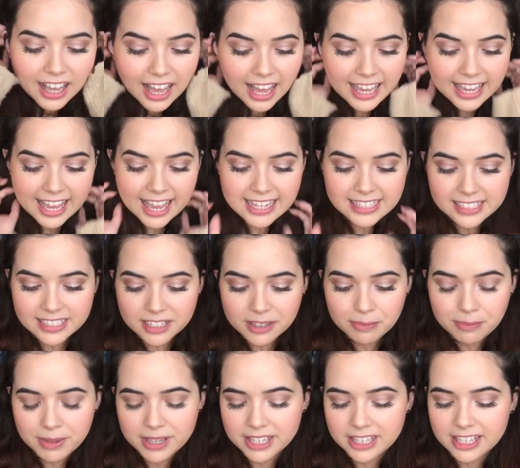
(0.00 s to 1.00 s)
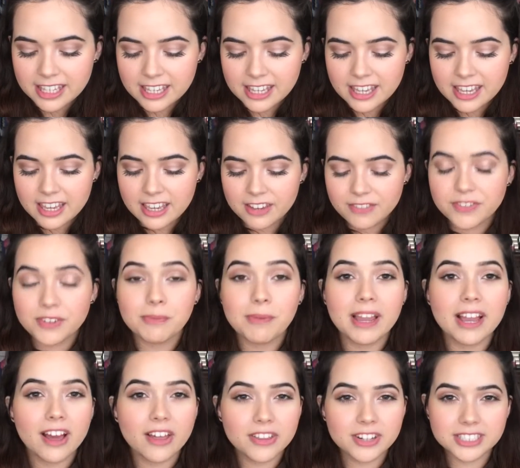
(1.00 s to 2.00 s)
I ended up picking, for
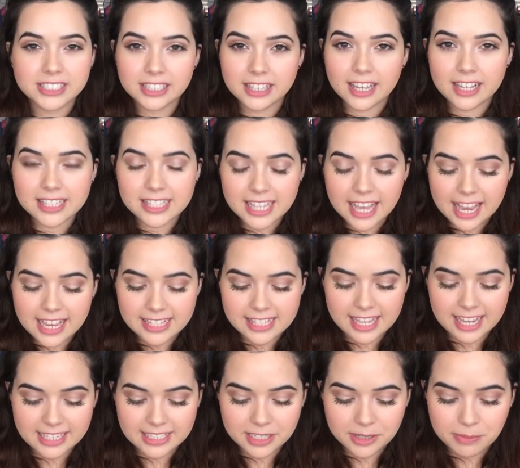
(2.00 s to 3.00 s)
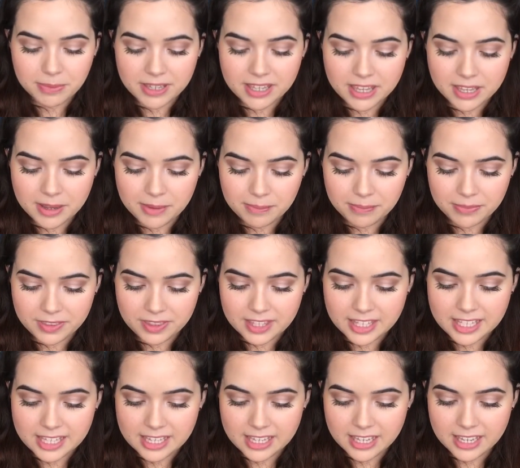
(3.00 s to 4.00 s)
my other deluxe size, I ended up picking up
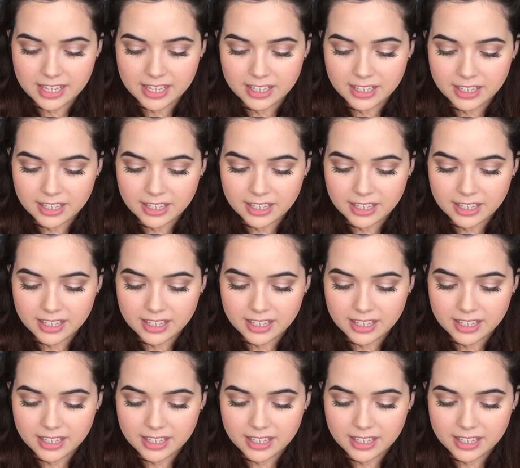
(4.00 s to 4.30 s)
the